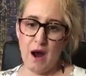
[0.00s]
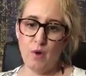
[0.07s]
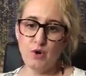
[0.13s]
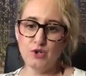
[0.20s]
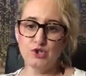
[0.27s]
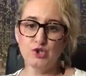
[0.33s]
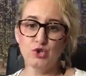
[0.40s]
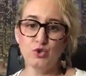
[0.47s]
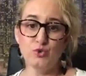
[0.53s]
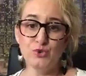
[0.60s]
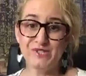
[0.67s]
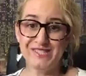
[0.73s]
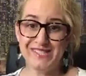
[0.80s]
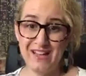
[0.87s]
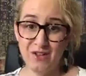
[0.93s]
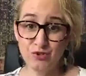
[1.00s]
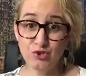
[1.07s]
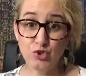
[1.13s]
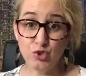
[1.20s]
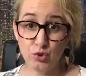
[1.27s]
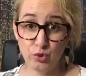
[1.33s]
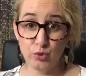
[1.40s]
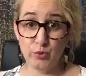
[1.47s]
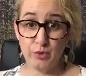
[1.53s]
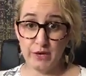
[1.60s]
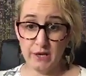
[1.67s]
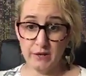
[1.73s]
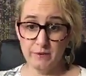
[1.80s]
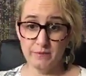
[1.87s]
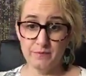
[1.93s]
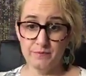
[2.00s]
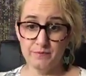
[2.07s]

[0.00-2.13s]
hours to sell jewelry.